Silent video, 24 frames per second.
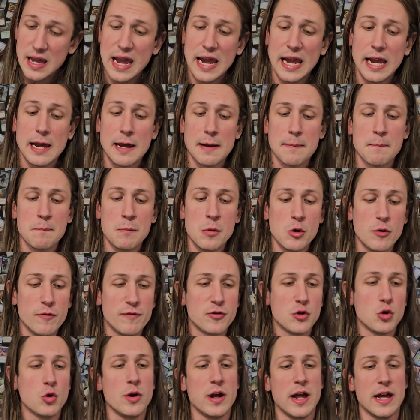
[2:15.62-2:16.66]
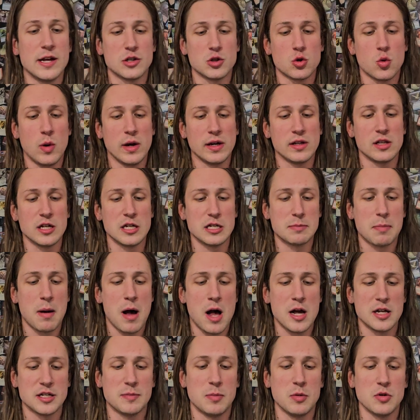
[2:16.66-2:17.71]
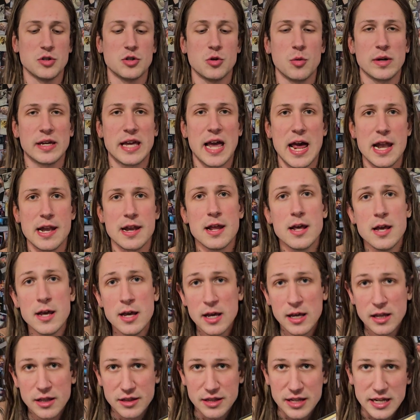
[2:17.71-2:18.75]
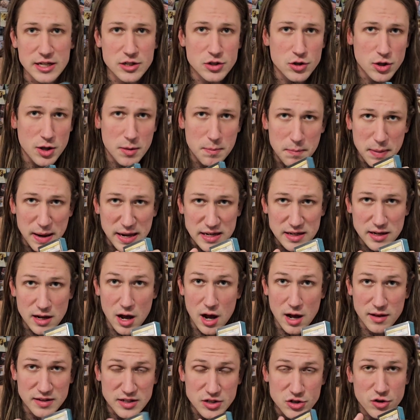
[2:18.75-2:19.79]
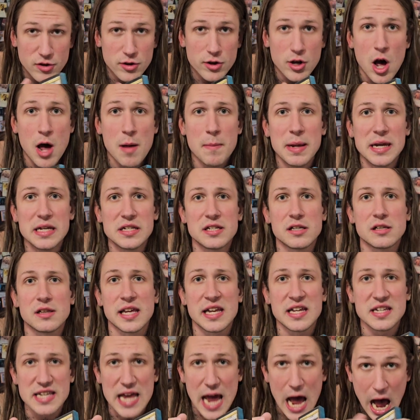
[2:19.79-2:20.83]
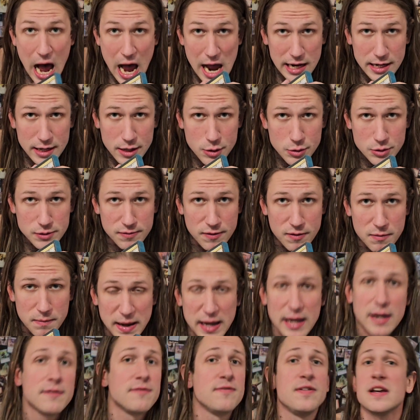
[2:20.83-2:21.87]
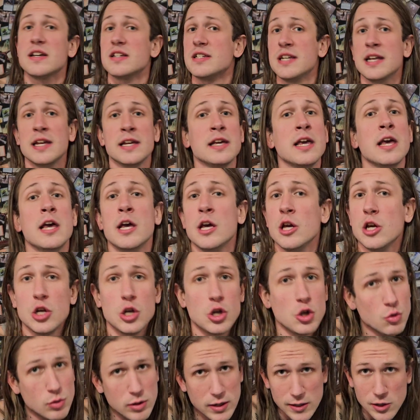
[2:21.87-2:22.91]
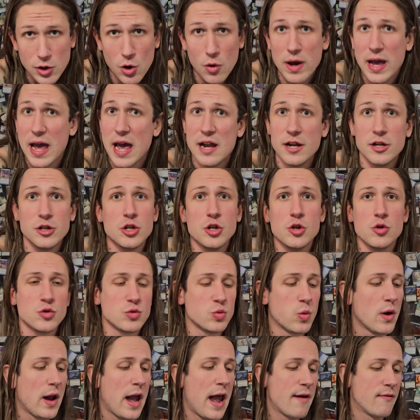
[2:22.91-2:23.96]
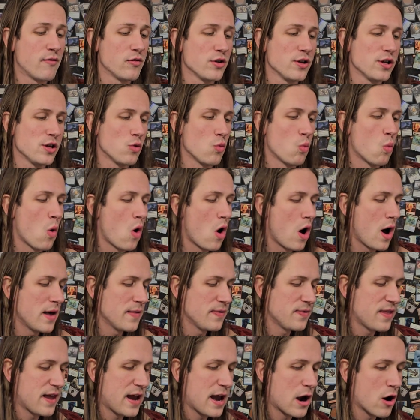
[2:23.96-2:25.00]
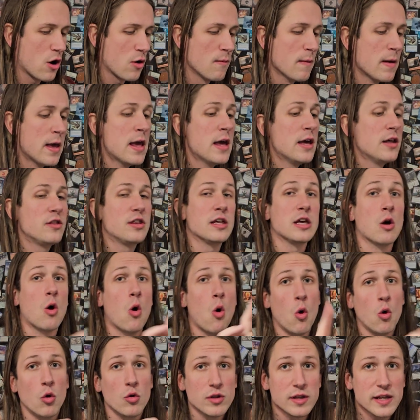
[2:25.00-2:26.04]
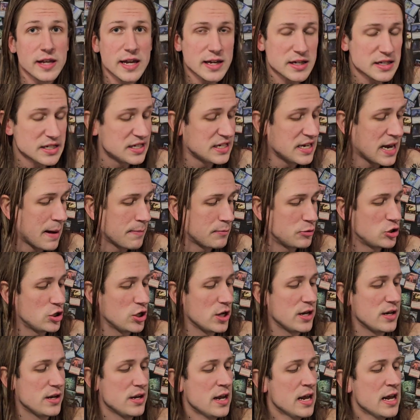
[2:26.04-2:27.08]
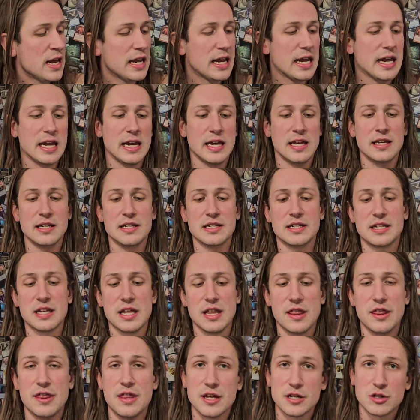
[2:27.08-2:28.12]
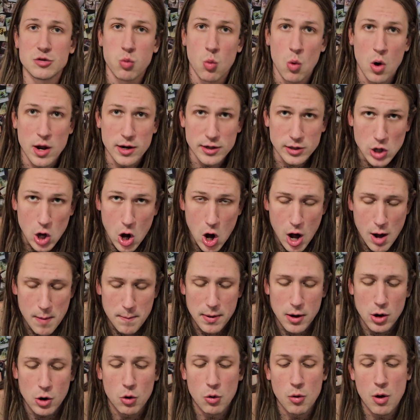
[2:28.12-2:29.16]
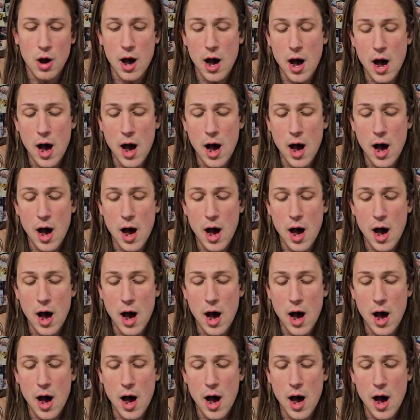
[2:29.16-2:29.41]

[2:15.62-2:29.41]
and move through it as quickly as possible. So again, these are the non-basic lands that I use for mana fixing. You can go ahead and use whatever you want there. The only exception is this one combo.